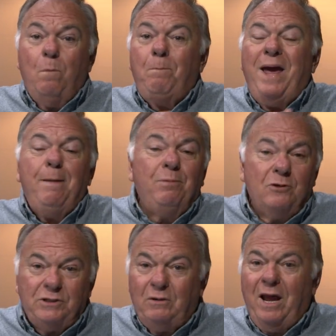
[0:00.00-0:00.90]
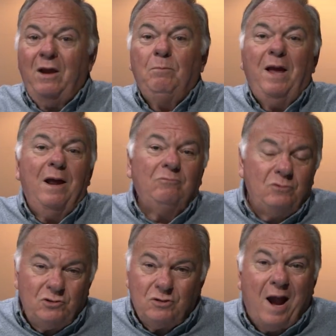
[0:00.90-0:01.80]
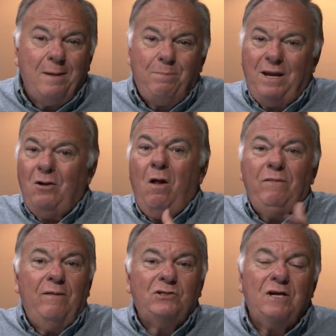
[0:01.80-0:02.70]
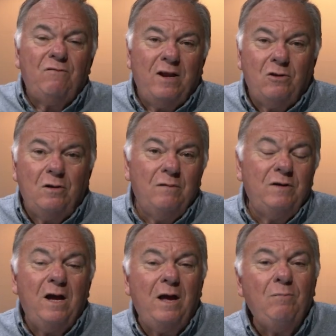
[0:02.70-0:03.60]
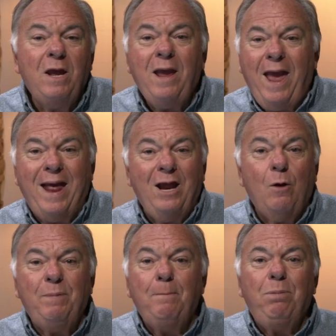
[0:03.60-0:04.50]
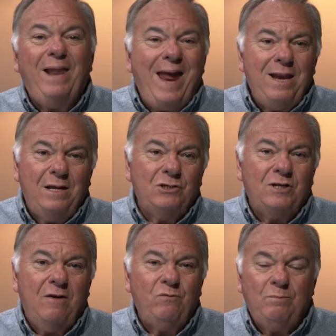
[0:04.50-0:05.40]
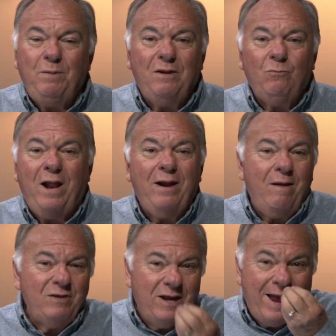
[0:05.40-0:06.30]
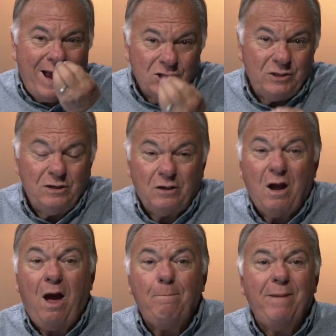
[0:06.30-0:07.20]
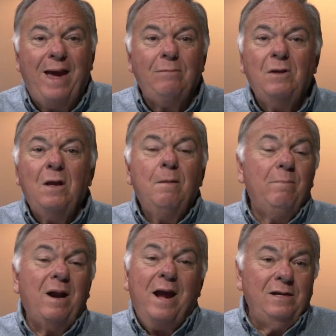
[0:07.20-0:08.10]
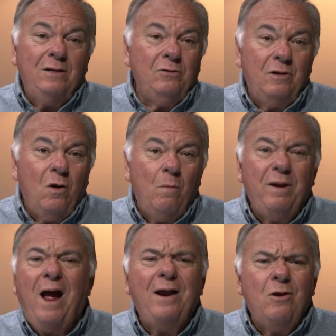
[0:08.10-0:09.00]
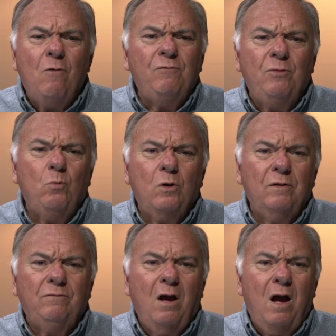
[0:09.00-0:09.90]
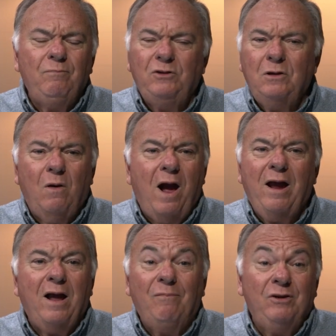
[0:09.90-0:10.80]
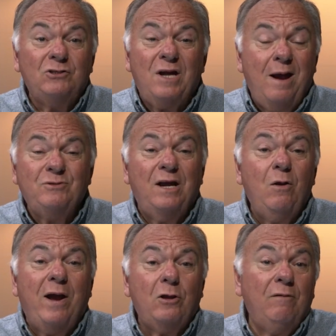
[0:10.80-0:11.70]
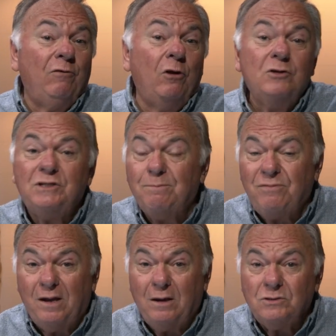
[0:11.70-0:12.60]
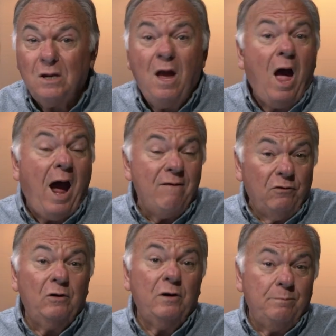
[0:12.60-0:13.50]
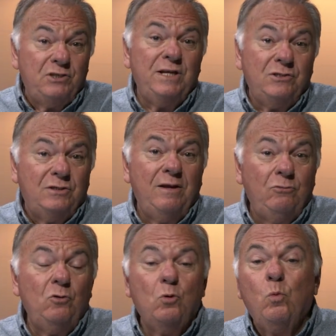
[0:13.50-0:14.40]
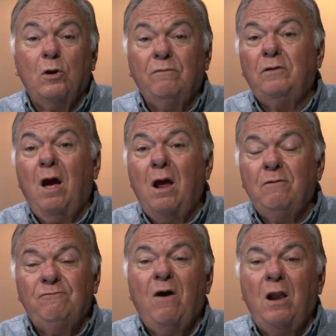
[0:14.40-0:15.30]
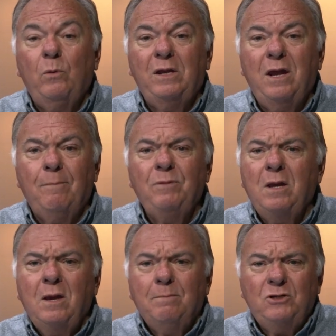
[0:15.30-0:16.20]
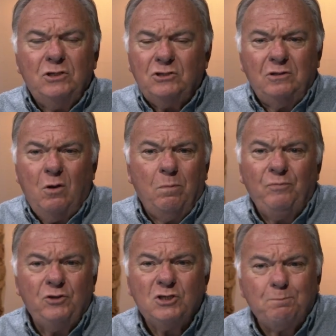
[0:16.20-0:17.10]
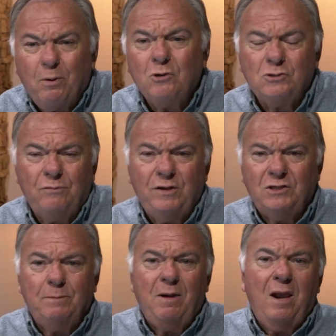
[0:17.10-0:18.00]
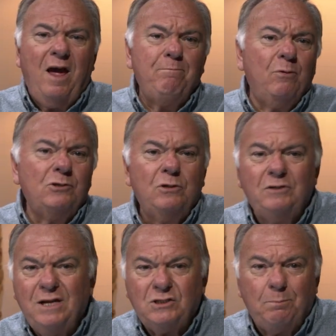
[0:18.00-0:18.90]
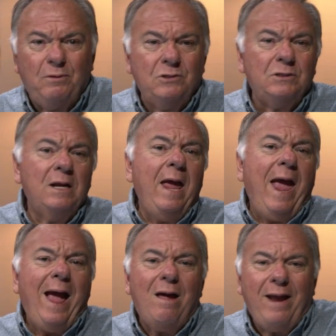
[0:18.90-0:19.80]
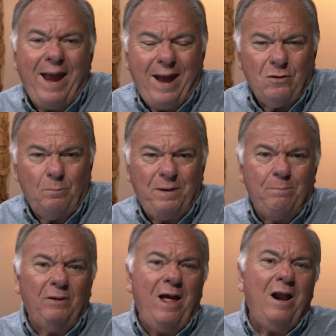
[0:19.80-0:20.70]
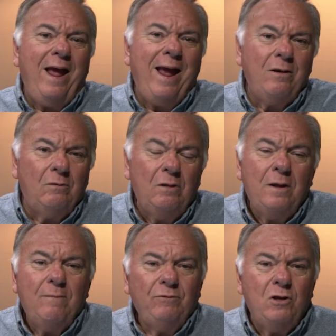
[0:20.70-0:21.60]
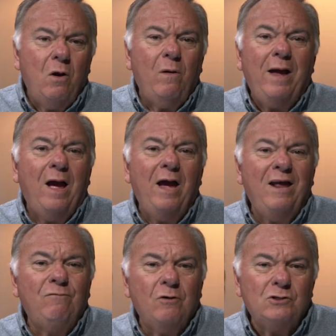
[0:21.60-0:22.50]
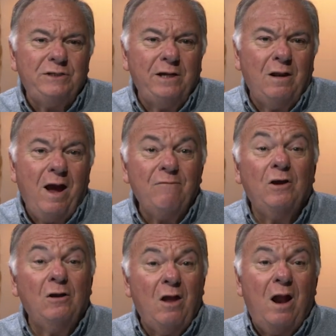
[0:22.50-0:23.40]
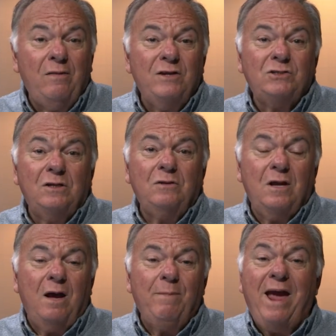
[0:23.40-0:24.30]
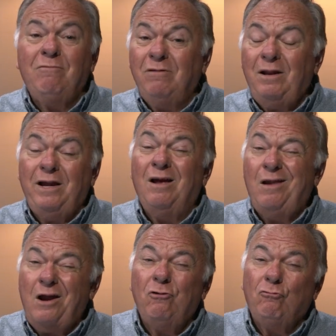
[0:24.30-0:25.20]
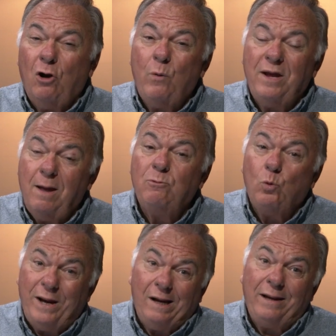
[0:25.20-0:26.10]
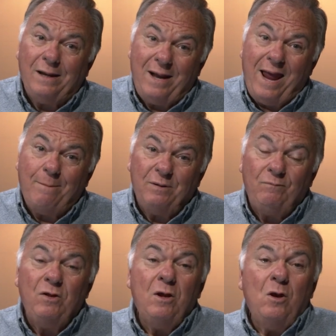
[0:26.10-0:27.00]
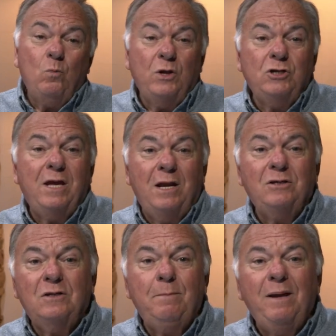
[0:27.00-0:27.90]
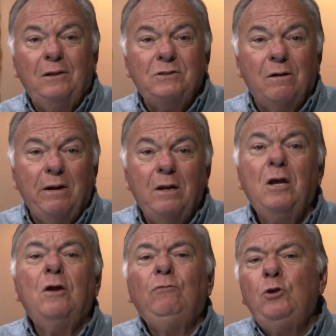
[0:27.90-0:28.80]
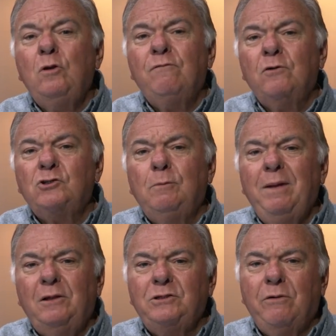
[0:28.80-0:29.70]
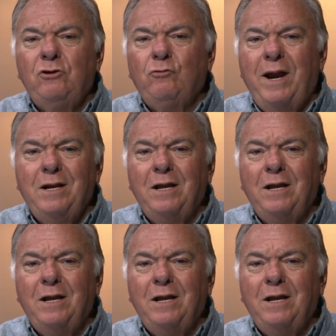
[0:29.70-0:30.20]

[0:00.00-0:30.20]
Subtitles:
papers and typing and all the other stuff I could have done, and helping planning and stuff without having to actually into combat, but I didn't go. But I know from the Word of God, you know, there's times I know I could have learned some things. I've learned them since then through the Word of God and following Him, but just personal things in my life, personal disciplines, how to handle people, how to handle, adversity in life. A lot of this can come, and really a lot of growing up quickly can happen when you get into the military. Universal military training,